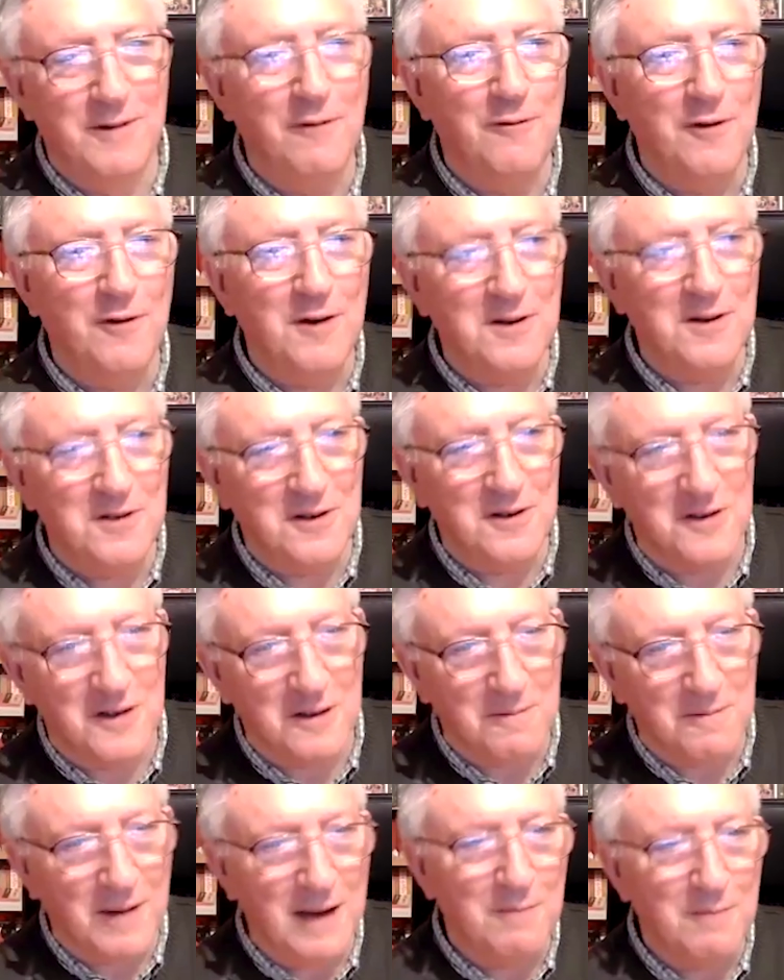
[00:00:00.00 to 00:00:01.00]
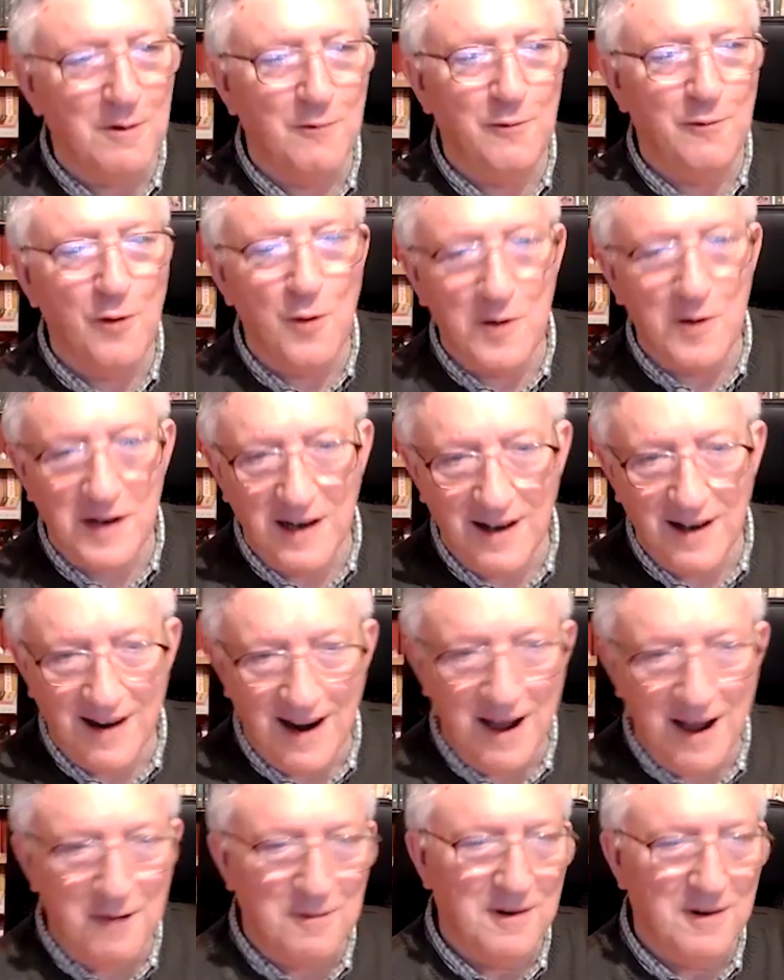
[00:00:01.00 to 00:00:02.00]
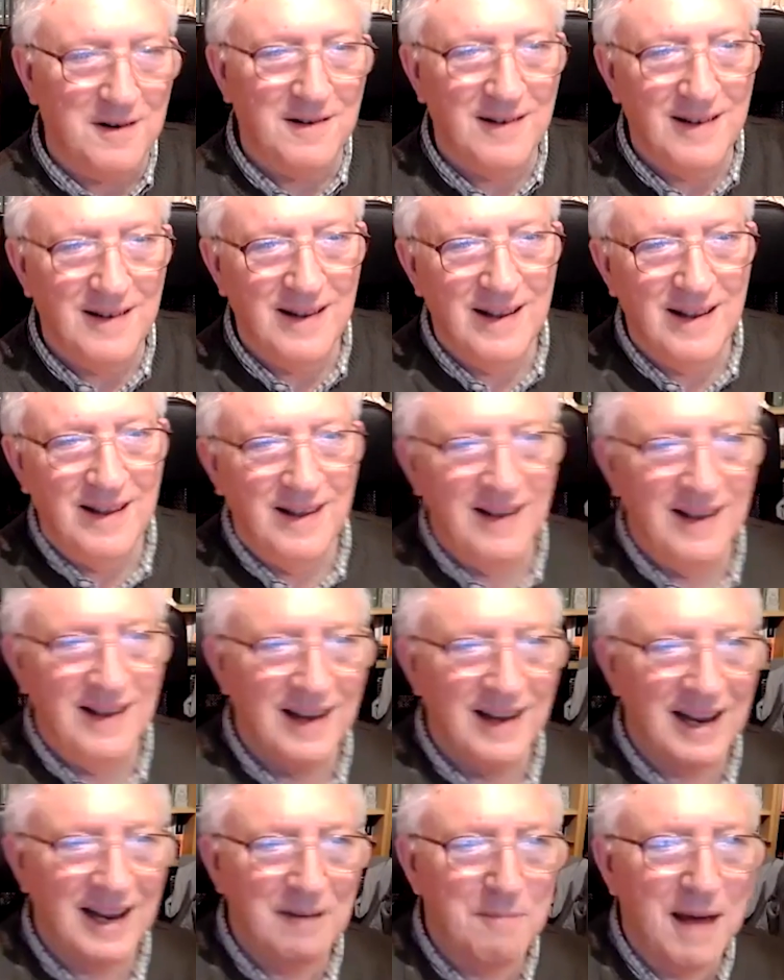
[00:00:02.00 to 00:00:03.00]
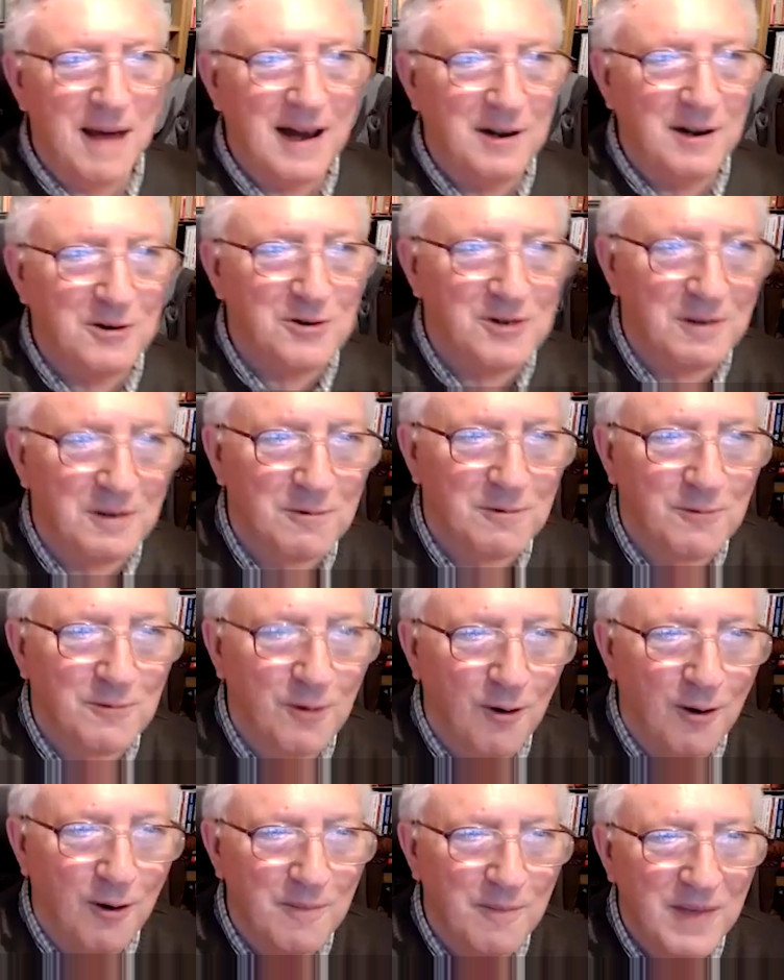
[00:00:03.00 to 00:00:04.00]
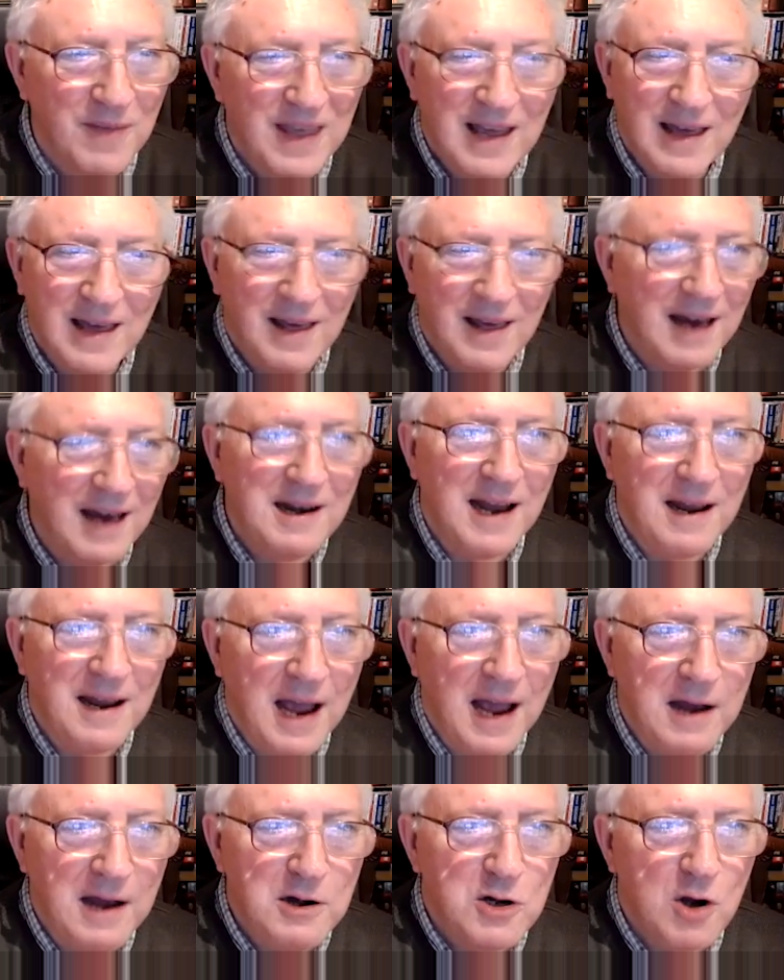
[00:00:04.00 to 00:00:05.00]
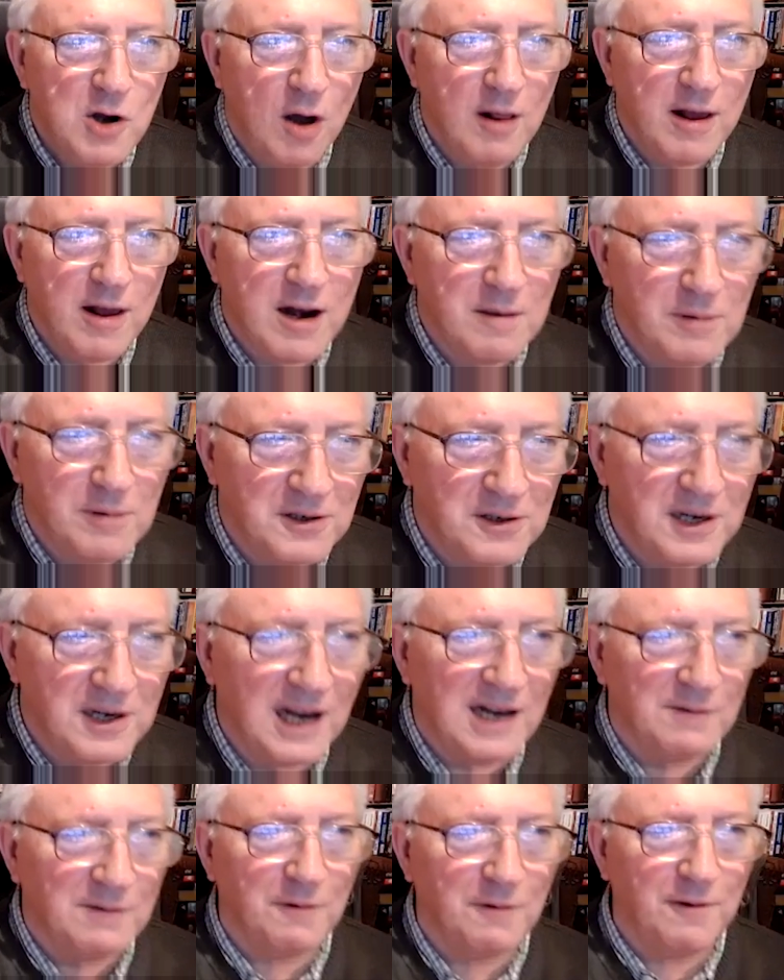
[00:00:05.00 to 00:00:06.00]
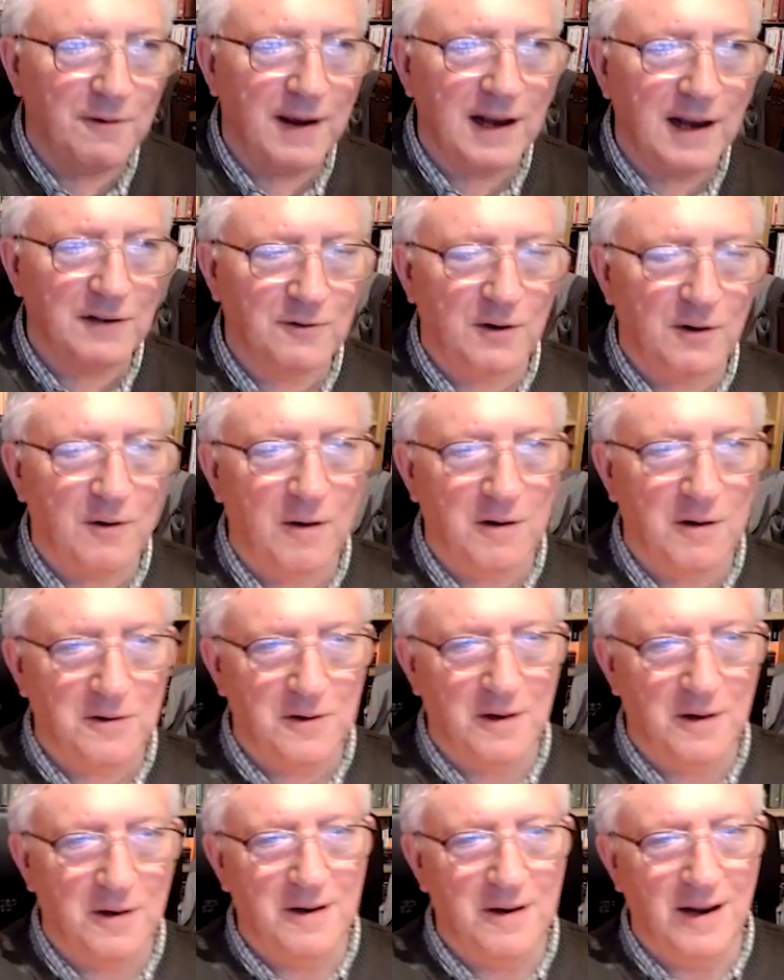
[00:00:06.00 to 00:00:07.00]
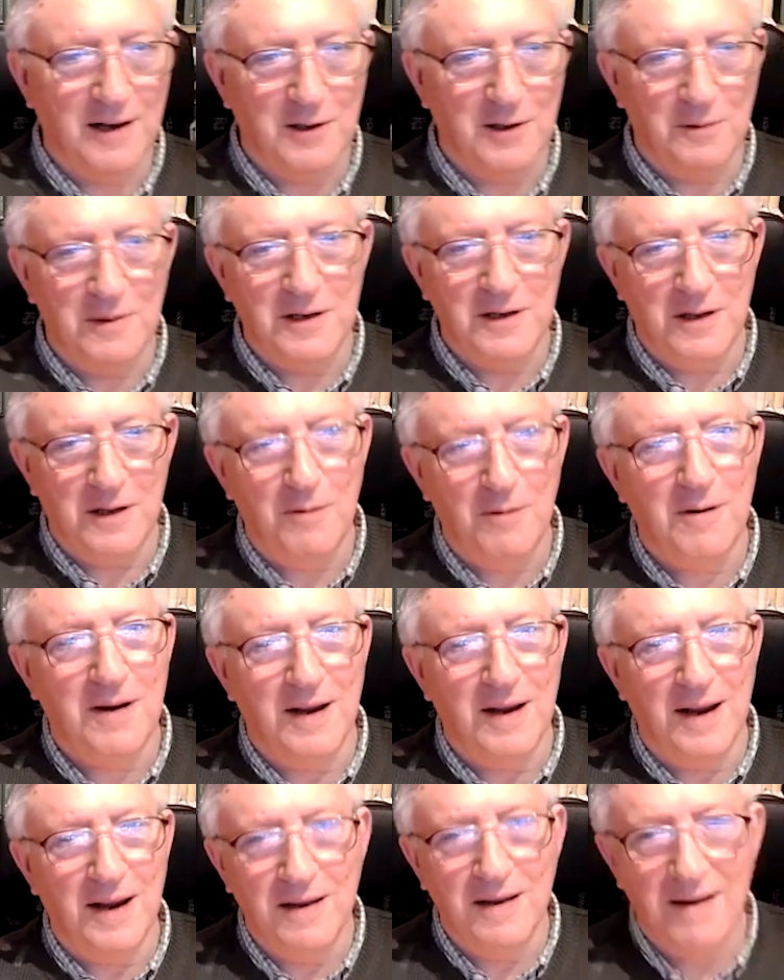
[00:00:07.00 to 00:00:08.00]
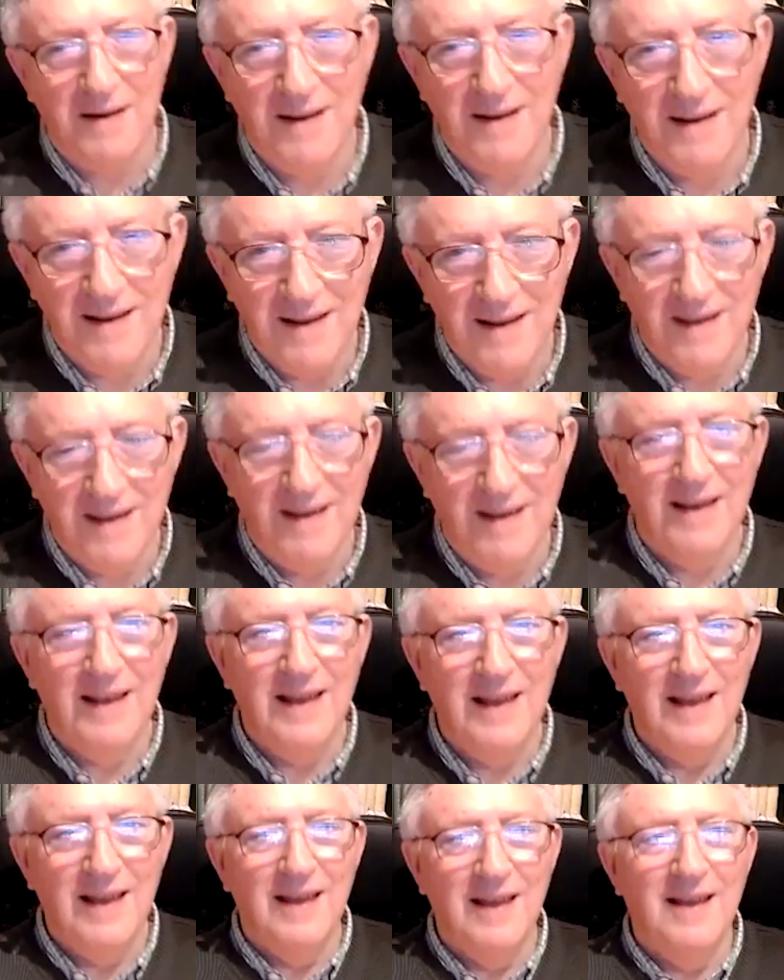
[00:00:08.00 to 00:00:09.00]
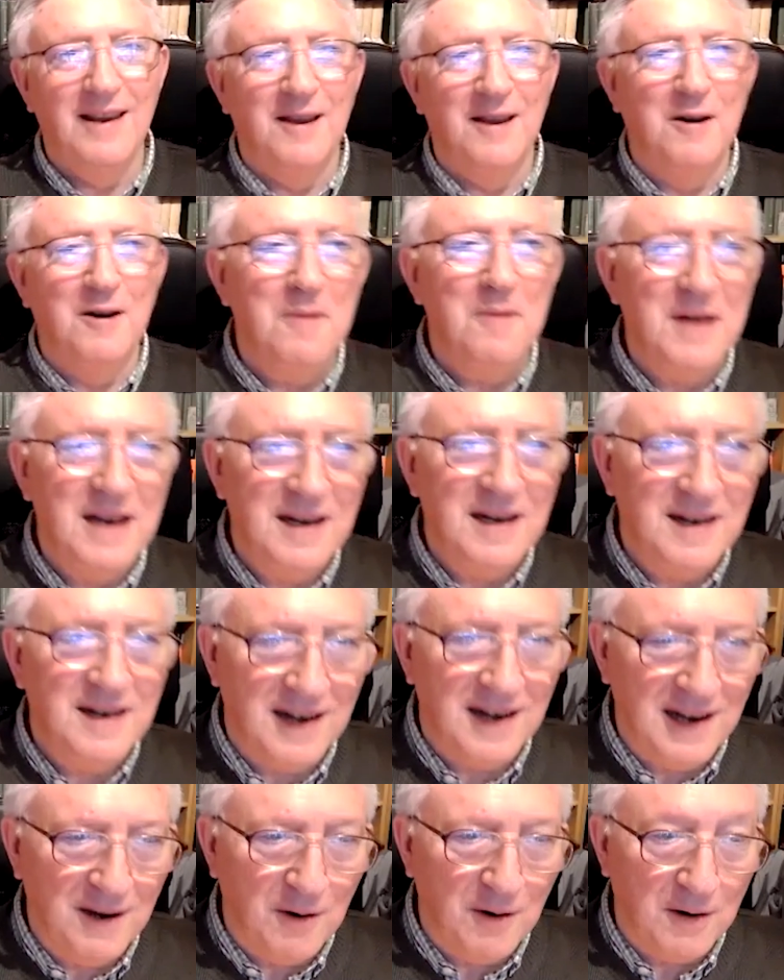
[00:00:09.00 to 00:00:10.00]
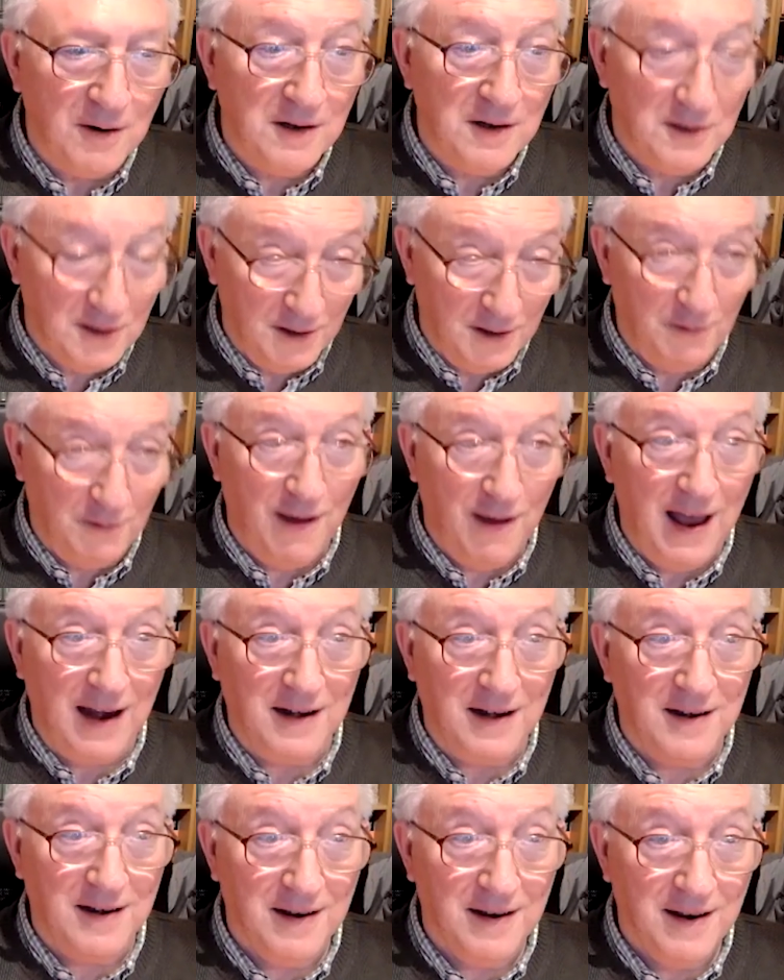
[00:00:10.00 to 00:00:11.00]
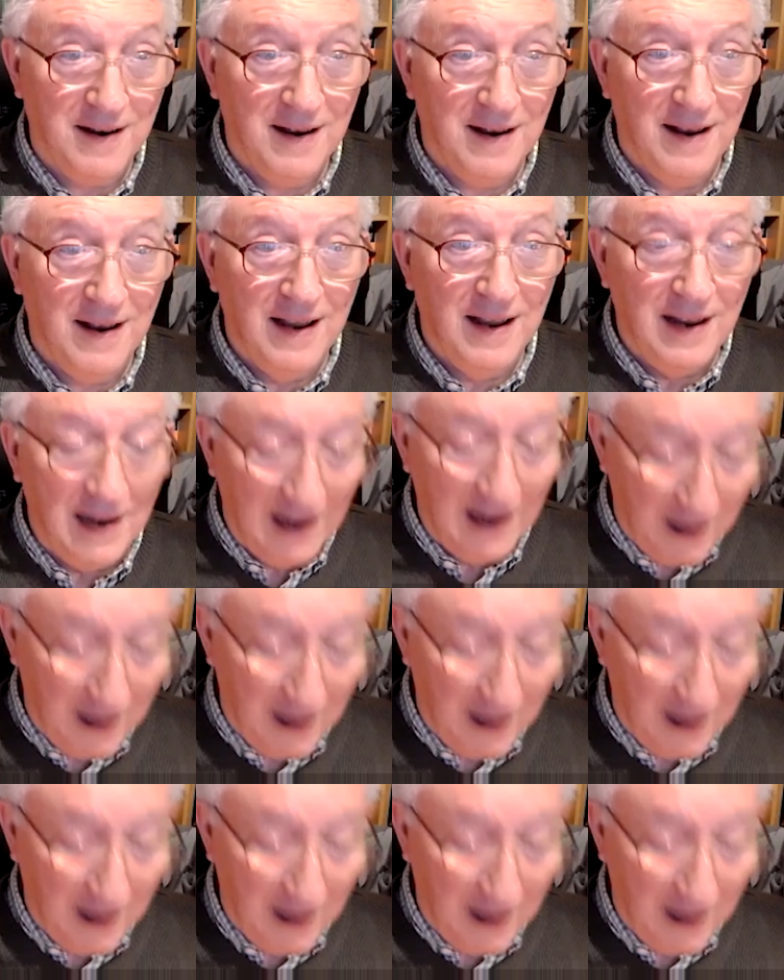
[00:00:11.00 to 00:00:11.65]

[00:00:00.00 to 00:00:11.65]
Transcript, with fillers: verses of the Bible floating around in manuscript form, an, an intolerable state of affairs for Constantine. So he said, okay. You know what he did? He got, this is a fact. He